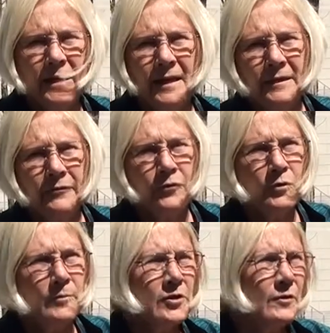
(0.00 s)
and a
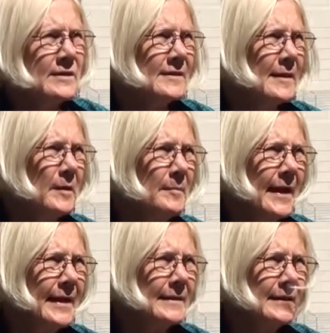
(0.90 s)
former U.S.
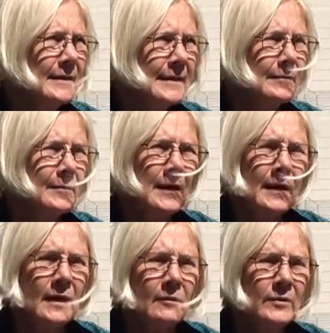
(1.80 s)
diplomat. I
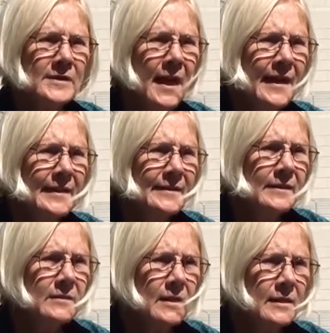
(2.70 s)
resigned
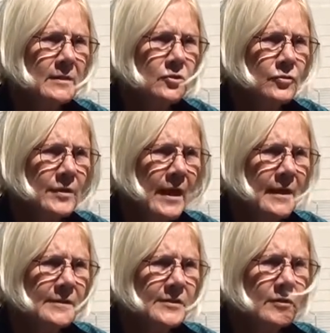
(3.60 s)
in
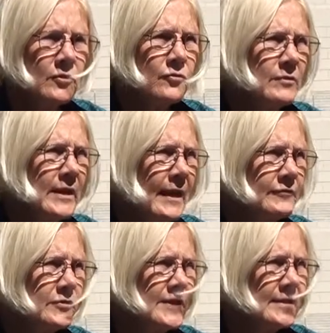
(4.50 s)
2003
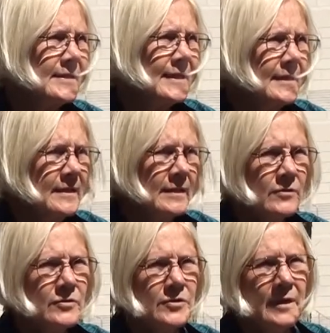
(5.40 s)
after 16
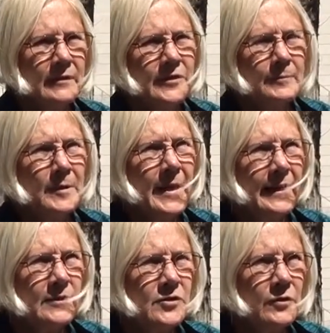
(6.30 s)
years of
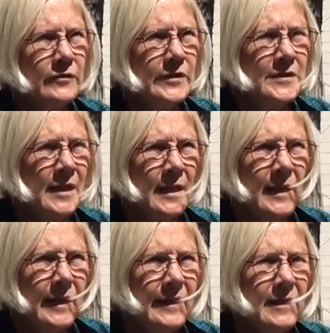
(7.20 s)
diplomatic service
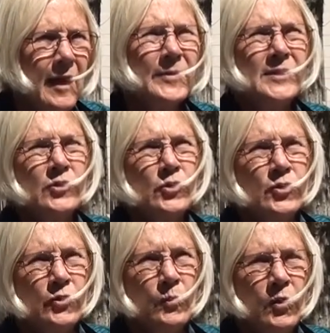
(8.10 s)
in opposition
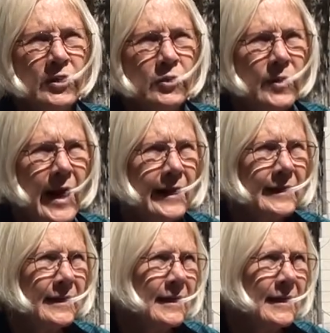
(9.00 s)
to the war in Iraq.